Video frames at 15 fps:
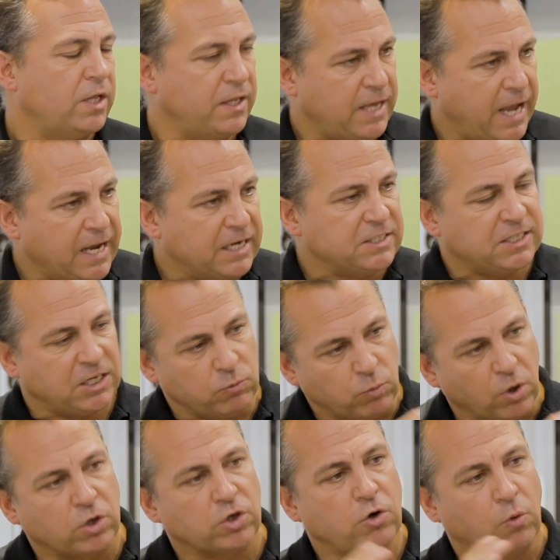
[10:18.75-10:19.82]
The LED
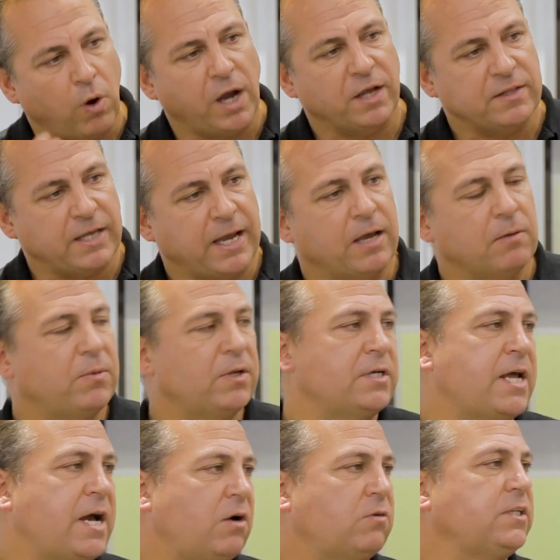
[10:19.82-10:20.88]
weren't quite there, but
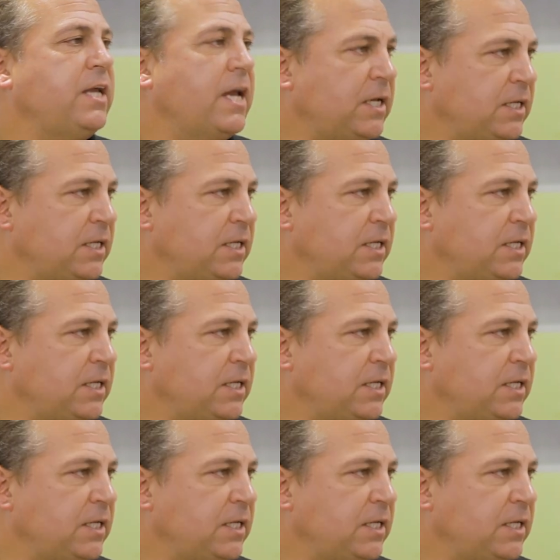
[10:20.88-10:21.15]
now the